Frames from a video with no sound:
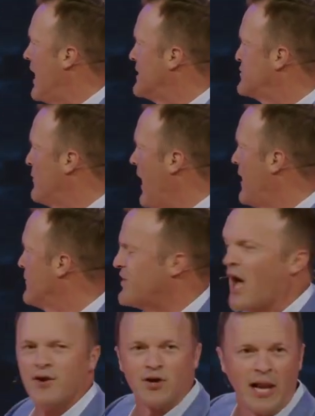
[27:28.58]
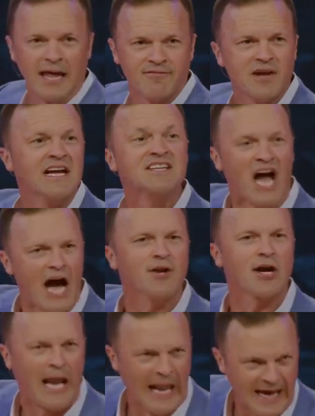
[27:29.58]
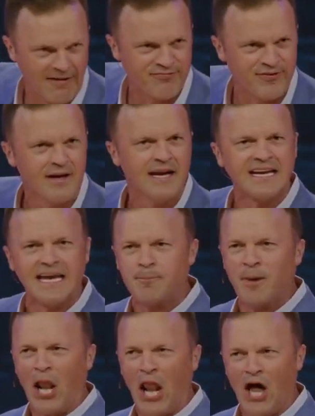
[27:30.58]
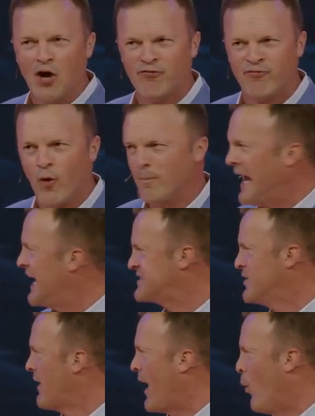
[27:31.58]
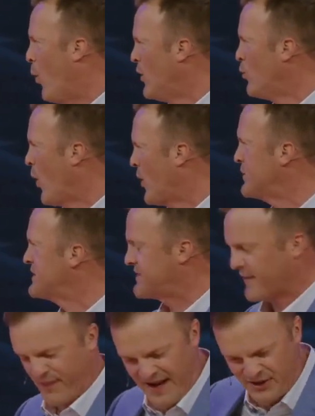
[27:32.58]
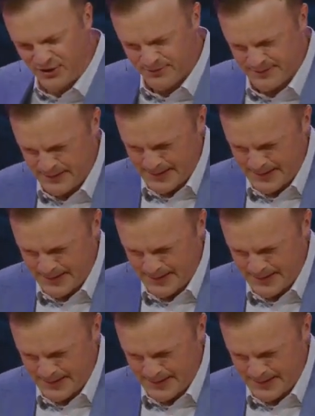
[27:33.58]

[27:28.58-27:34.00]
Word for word: Not too loud. Dr. Cliff. Dr. Cliff, keep it low for me. I still got one word to say. Thank you.